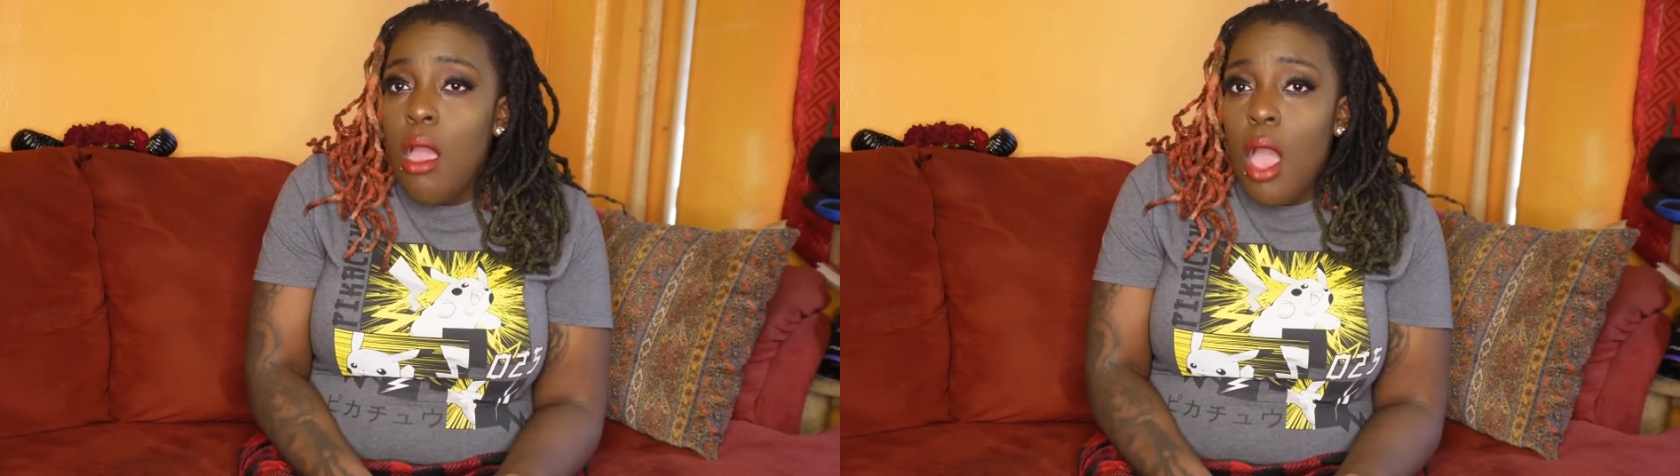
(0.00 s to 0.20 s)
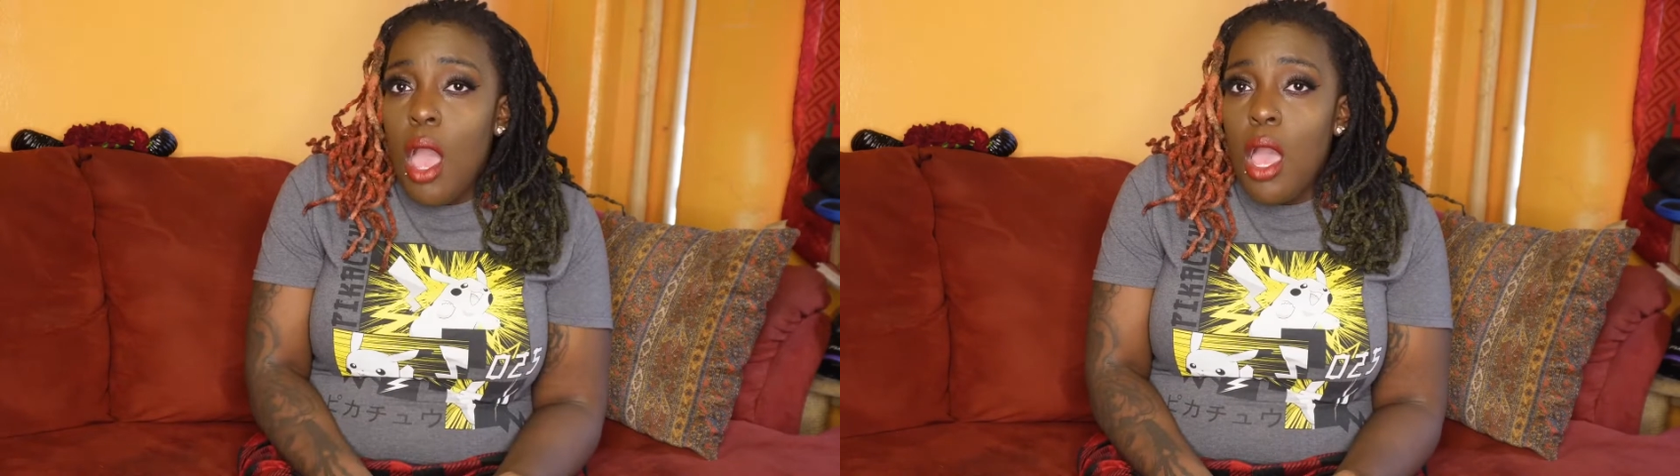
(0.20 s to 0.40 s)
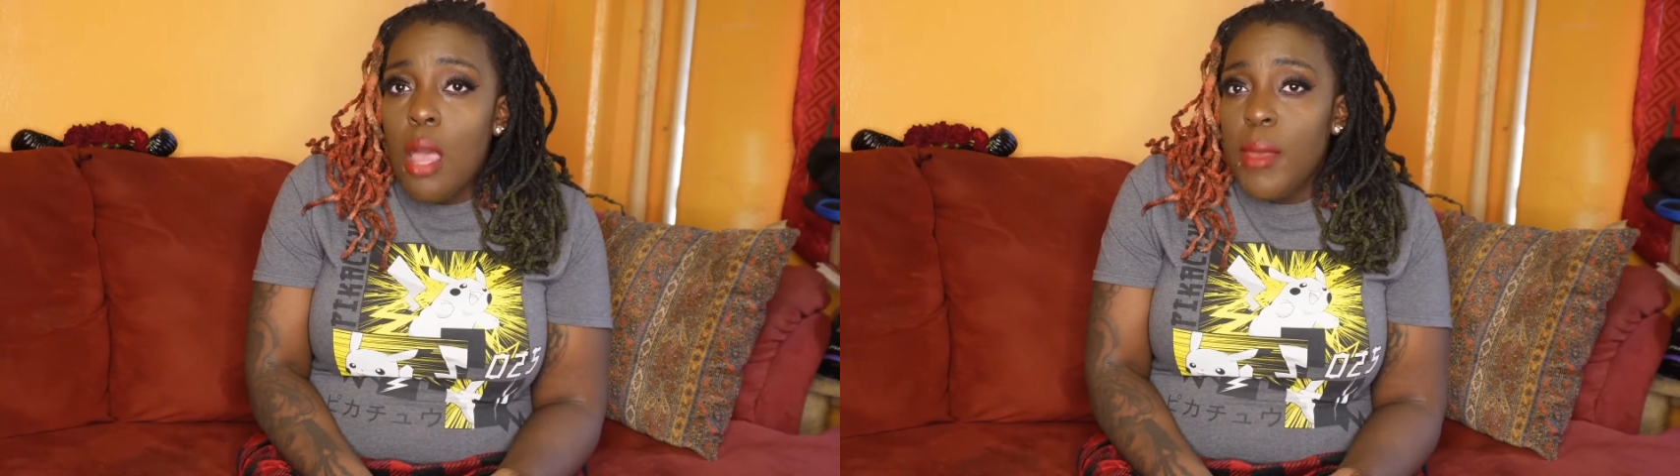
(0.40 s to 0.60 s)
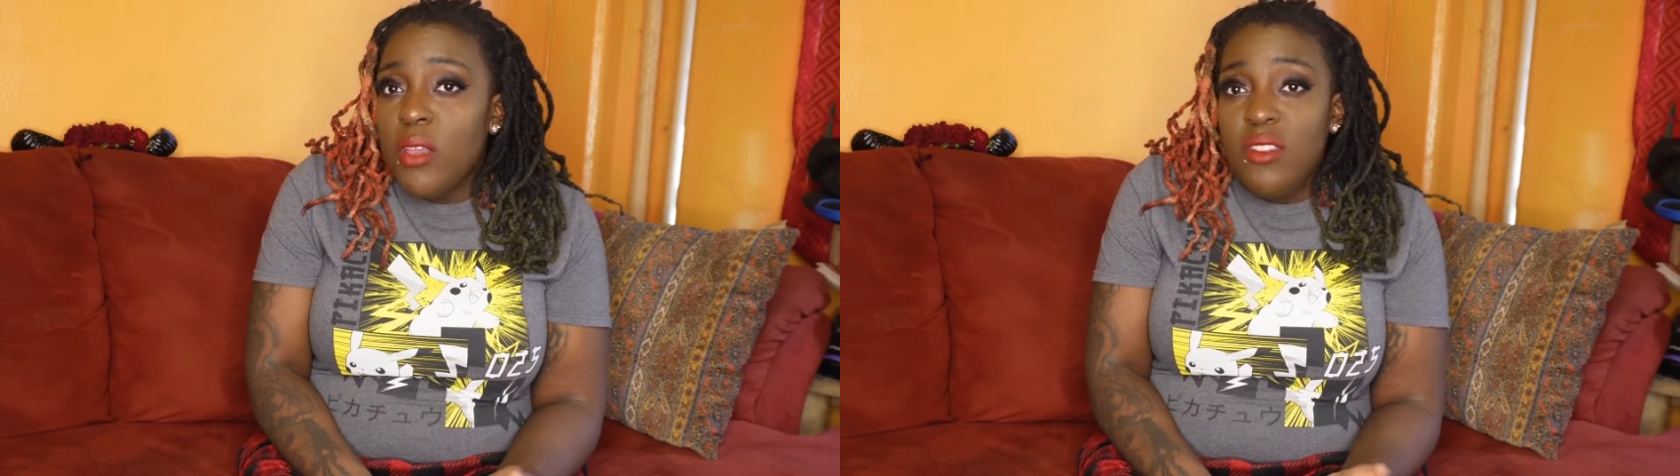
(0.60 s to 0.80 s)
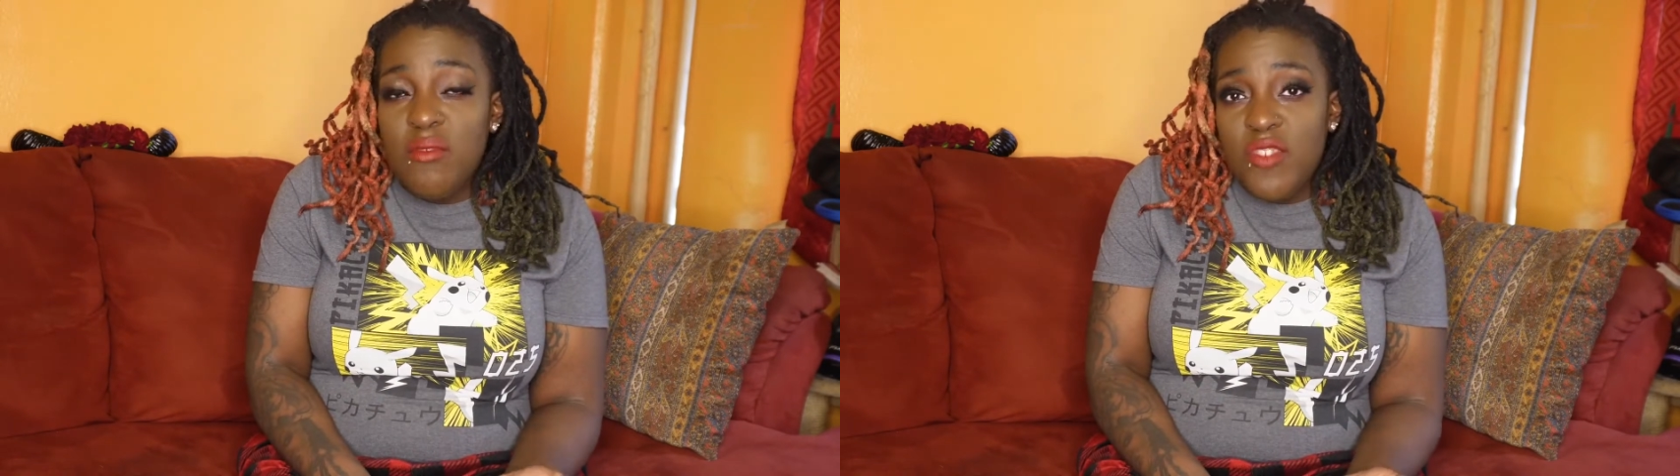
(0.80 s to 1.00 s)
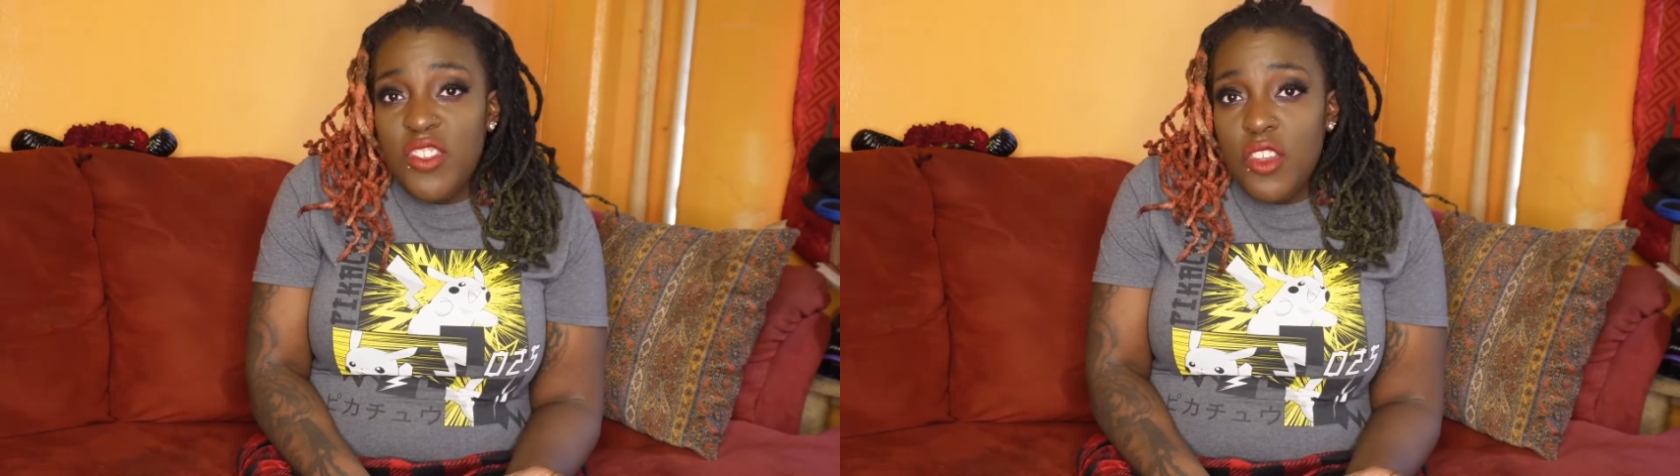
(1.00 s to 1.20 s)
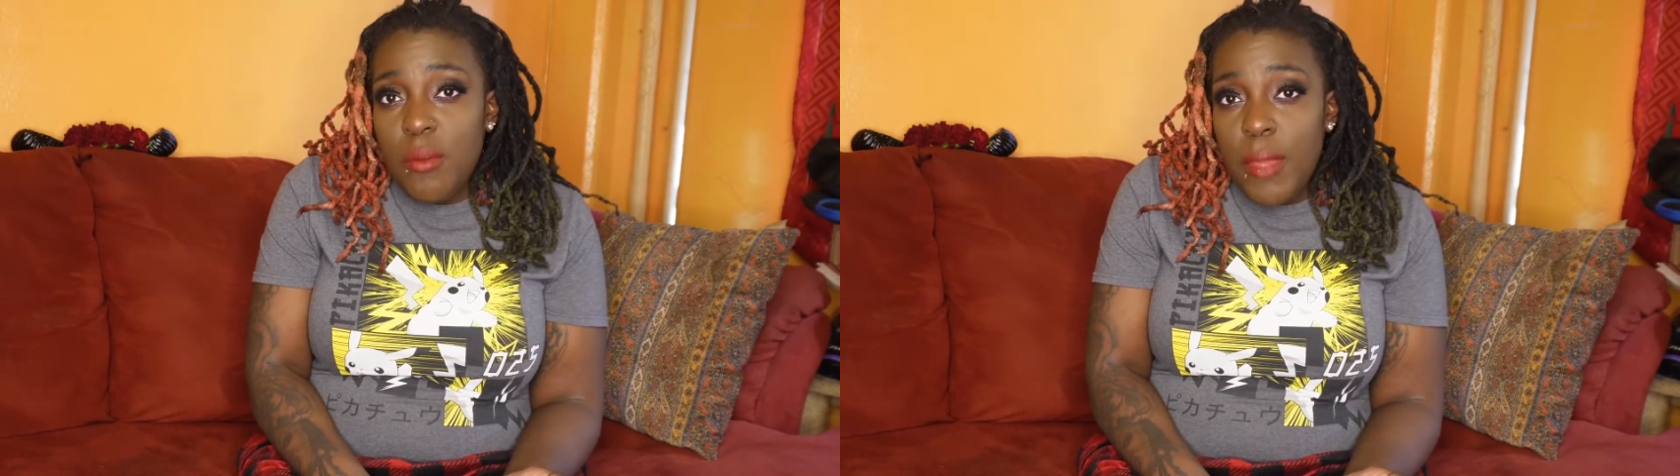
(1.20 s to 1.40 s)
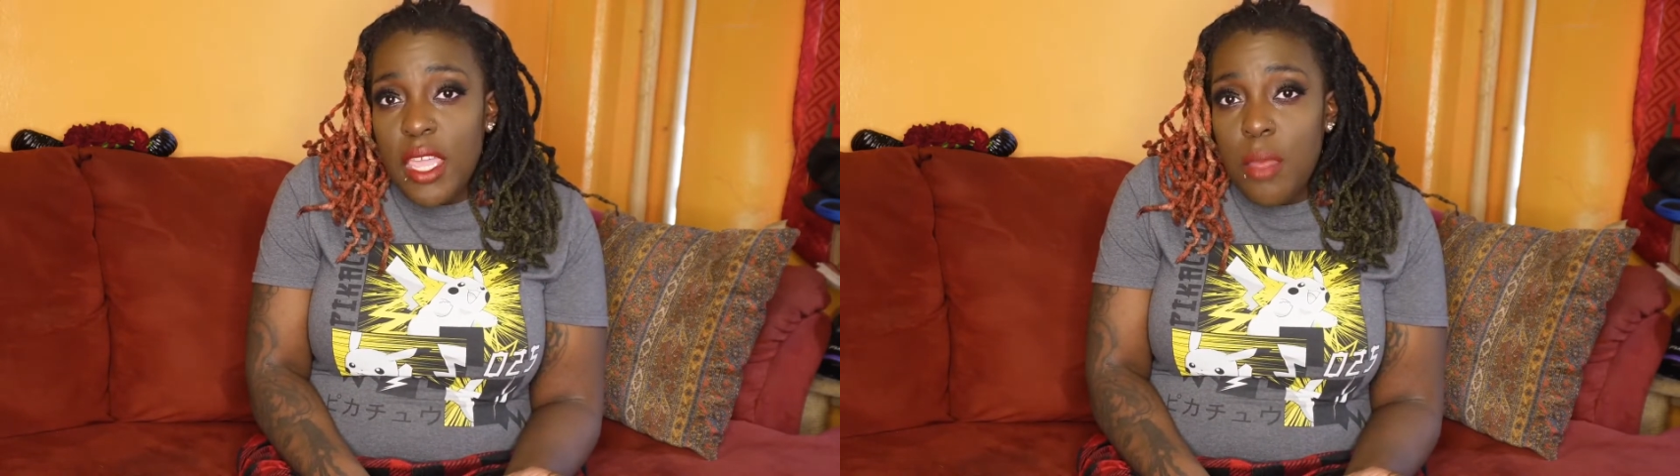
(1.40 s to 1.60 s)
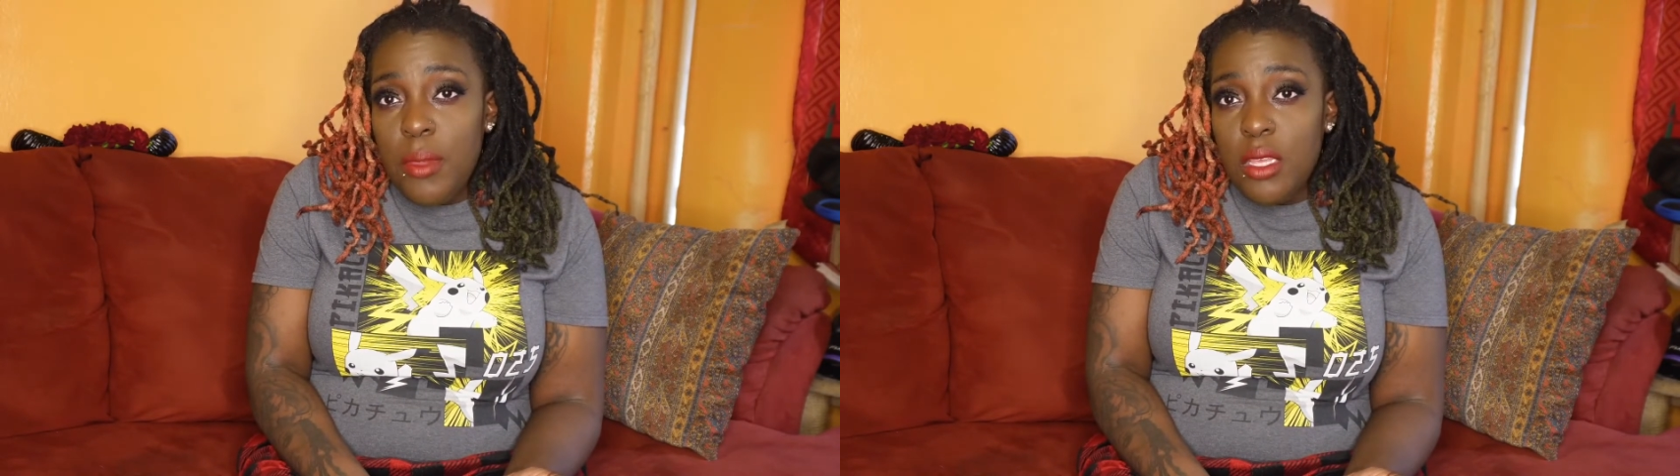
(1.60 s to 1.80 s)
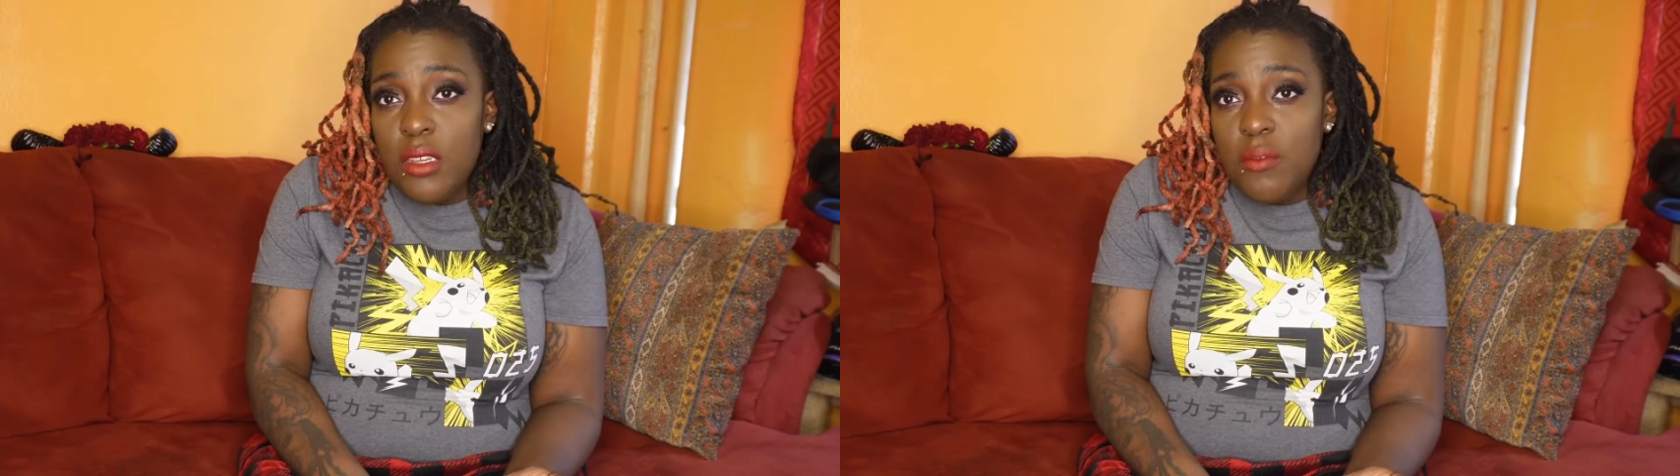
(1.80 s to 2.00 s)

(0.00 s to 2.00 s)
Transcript: I use them for certain makeup looks